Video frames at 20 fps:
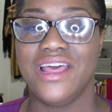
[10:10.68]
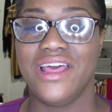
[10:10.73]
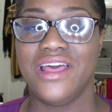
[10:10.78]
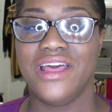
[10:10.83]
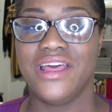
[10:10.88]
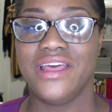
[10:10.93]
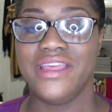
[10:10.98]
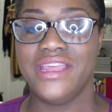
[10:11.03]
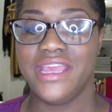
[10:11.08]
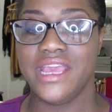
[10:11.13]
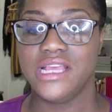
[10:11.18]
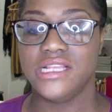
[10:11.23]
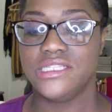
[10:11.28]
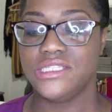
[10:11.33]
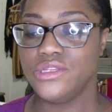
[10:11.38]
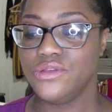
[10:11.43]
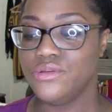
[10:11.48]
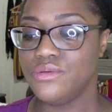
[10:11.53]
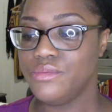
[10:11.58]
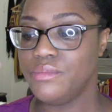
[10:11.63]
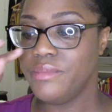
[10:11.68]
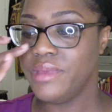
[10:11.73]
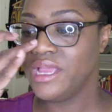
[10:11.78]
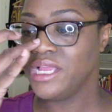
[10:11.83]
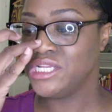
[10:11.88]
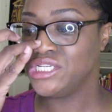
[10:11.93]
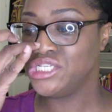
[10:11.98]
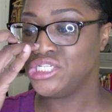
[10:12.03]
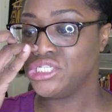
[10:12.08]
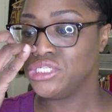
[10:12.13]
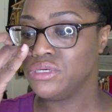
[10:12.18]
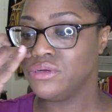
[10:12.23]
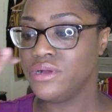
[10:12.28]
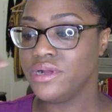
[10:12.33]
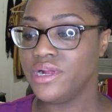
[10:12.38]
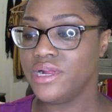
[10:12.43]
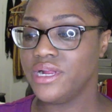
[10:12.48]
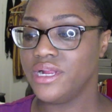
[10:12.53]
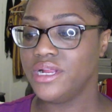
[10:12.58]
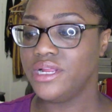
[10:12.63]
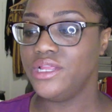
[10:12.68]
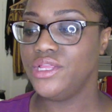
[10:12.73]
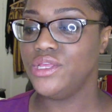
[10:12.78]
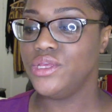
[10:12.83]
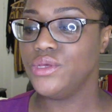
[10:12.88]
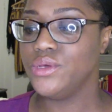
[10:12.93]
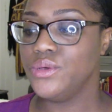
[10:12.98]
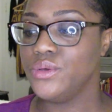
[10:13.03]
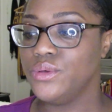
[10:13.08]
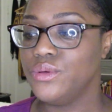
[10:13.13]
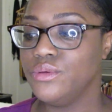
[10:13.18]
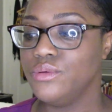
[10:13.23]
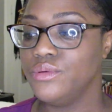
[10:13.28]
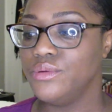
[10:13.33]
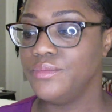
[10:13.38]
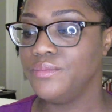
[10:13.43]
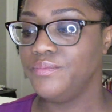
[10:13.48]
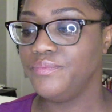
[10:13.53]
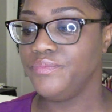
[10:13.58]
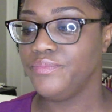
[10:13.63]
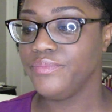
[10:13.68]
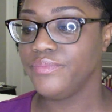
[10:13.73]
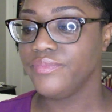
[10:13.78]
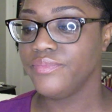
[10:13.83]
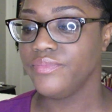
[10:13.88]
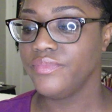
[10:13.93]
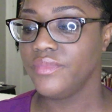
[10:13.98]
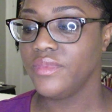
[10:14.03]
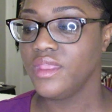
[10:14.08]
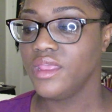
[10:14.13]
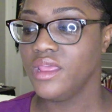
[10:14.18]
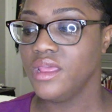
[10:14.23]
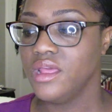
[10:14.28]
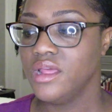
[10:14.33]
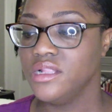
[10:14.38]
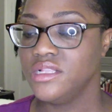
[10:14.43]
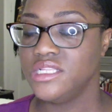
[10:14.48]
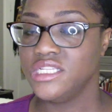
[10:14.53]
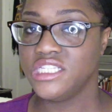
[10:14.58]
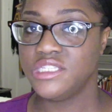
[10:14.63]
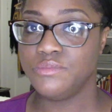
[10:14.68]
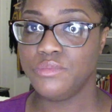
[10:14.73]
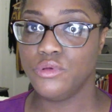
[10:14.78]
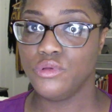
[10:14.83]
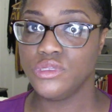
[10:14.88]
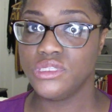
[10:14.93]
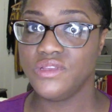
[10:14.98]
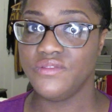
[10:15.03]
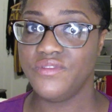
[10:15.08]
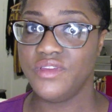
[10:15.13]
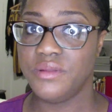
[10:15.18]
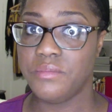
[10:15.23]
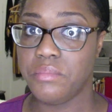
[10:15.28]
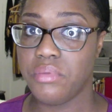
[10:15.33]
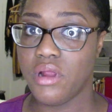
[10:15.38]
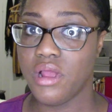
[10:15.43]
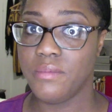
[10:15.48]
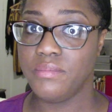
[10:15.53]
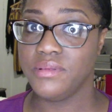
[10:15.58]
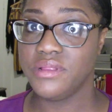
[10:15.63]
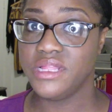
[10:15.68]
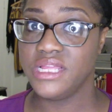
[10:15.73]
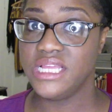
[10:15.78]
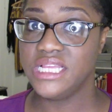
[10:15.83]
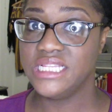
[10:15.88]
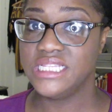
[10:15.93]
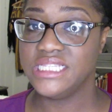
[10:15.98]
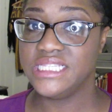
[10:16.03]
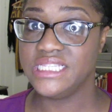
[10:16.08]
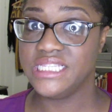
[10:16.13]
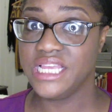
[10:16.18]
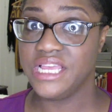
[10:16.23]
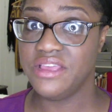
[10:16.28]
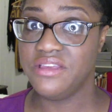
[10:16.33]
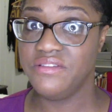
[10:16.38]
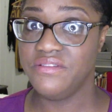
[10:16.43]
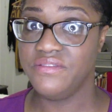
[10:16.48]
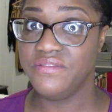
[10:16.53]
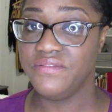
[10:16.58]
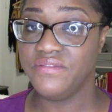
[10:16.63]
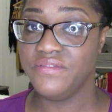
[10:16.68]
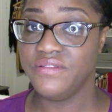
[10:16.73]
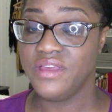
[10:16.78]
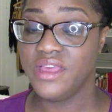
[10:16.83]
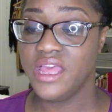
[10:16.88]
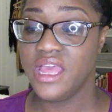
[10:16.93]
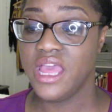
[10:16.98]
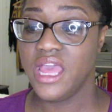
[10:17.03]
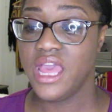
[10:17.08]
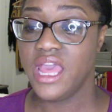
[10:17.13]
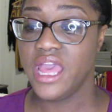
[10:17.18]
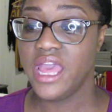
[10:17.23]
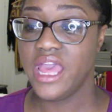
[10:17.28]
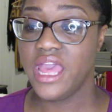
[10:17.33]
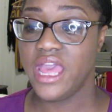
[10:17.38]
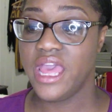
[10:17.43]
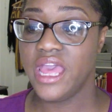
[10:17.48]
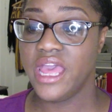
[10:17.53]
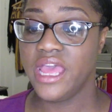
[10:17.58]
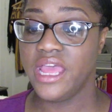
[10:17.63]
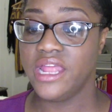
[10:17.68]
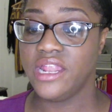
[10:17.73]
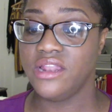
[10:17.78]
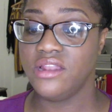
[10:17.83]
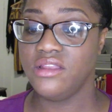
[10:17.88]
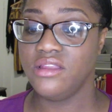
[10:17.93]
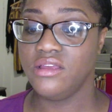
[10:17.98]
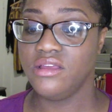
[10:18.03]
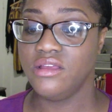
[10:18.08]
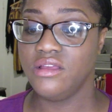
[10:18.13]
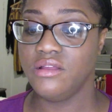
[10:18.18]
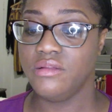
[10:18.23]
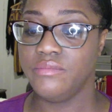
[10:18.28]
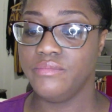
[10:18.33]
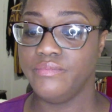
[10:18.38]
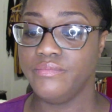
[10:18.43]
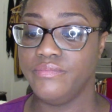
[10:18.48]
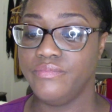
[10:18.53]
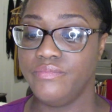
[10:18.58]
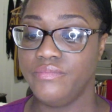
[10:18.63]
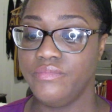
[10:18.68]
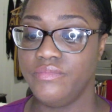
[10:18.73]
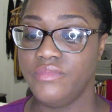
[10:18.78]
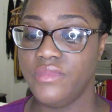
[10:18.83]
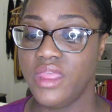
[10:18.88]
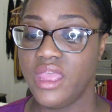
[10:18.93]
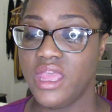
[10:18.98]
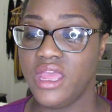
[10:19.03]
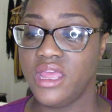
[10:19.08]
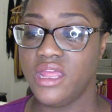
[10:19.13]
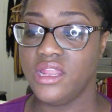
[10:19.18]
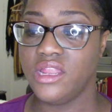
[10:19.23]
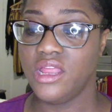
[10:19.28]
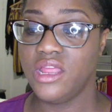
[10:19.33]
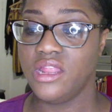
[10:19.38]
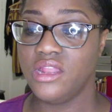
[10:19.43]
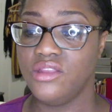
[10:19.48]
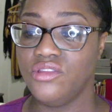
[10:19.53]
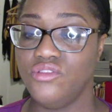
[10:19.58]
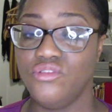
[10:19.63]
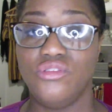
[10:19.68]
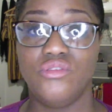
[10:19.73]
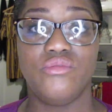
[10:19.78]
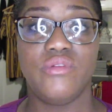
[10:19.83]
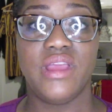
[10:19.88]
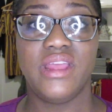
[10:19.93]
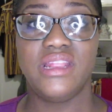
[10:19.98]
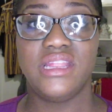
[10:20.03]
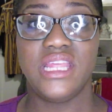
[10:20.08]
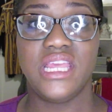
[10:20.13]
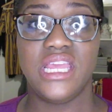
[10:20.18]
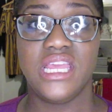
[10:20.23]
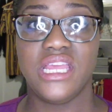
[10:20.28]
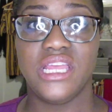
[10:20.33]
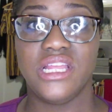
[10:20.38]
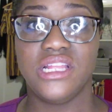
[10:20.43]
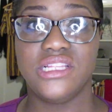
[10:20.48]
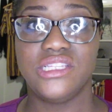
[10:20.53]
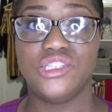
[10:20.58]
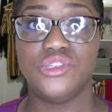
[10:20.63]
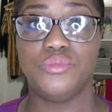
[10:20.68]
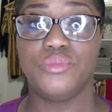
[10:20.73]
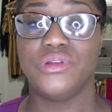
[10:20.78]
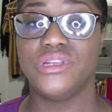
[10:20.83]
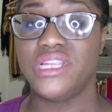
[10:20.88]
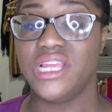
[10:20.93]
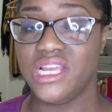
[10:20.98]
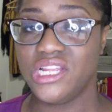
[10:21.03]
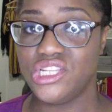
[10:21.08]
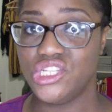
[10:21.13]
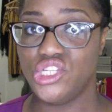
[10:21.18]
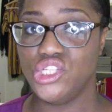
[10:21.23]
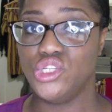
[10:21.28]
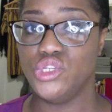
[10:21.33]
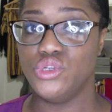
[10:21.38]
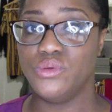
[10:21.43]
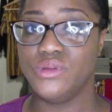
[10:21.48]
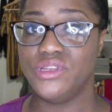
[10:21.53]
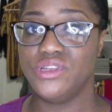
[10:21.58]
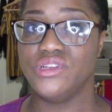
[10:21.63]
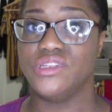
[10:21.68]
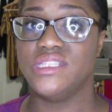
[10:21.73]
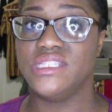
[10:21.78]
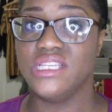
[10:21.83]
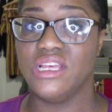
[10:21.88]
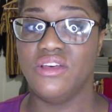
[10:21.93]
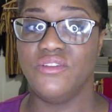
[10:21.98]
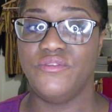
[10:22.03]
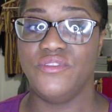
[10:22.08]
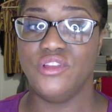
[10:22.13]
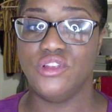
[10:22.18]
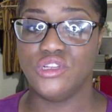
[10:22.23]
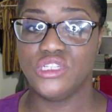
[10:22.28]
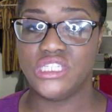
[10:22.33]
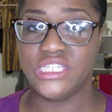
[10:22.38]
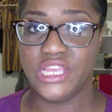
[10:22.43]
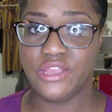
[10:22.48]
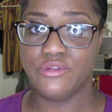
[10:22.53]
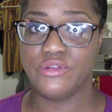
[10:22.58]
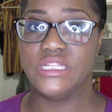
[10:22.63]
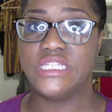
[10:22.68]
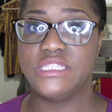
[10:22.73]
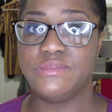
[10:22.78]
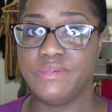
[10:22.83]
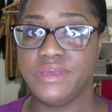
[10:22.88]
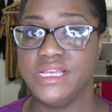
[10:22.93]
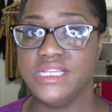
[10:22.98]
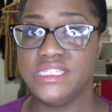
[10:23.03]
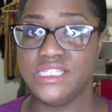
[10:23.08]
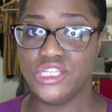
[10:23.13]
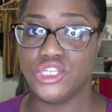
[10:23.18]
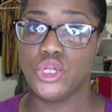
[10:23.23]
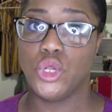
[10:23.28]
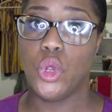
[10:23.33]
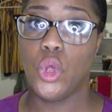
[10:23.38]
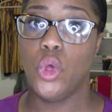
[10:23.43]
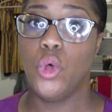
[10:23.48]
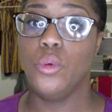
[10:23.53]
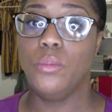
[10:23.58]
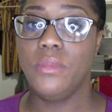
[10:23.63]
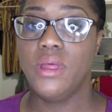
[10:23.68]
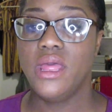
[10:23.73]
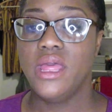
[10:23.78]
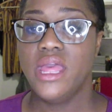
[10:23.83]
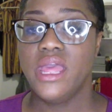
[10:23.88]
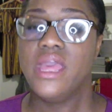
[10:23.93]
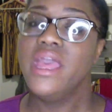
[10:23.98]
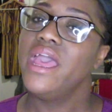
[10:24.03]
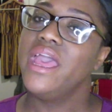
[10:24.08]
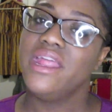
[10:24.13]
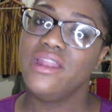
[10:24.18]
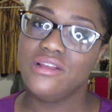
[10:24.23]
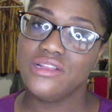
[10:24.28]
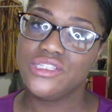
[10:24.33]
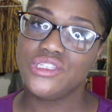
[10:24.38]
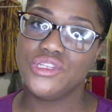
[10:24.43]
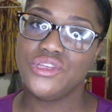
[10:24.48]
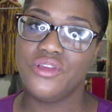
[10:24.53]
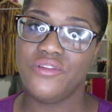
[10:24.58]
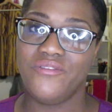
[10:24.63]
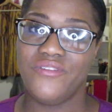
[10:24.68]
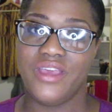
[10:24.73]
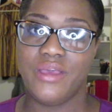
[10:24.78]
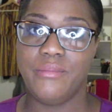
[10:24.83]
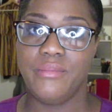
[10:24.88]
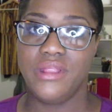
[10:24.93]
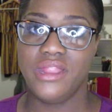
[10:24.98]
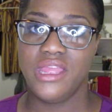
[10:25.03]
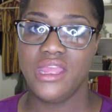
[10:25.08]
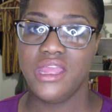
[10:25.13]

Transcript: Yeah, so make sure you dispose of it properly, safe, and and do the right thing to protect you and yourself and your sacred space in your home, and also your family.